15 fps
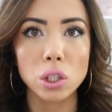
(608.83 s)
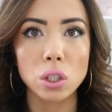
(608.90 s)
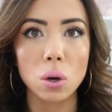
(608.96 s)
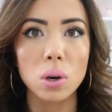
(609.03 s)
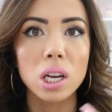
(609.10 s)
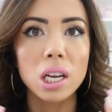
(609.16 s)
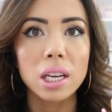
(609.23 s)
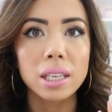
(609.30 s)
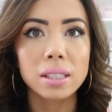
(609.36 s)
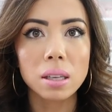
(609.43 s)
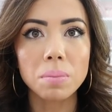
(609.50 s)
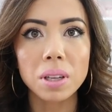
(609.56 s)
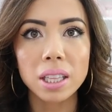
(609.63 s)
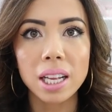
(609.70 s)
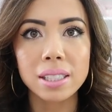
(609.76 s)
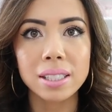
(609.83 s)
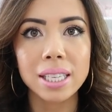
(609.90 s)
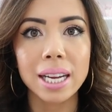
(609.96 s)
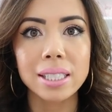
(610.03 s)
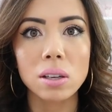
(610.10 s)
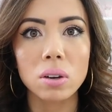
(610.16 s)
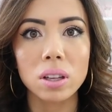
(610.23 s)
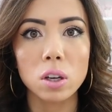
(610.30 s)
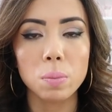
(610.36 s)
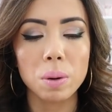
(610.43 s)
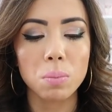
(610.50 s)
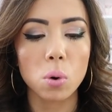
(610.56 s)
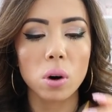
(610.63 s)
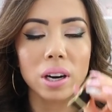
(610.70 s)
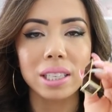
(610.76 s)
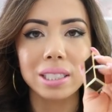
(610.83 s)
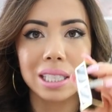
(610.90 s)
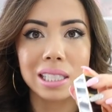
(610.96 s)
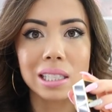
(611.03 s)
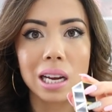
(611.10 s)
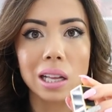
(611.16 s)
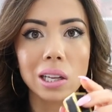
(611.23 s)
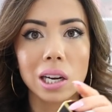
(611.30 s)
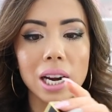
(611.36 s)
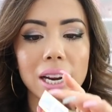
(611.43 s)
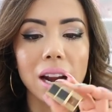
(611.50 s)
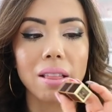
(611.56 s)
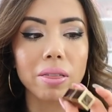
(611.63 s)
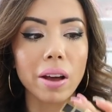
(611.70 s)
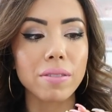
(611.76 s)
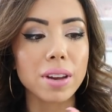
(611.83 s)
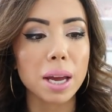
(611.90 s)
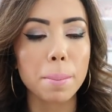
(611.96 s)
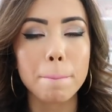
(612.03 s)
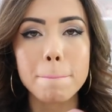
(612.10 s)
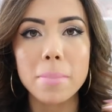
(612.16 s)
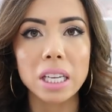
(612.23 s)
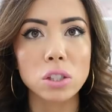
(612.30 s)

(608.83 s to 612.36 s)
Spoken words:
so something that stands out a little bit more is this color, and I love it.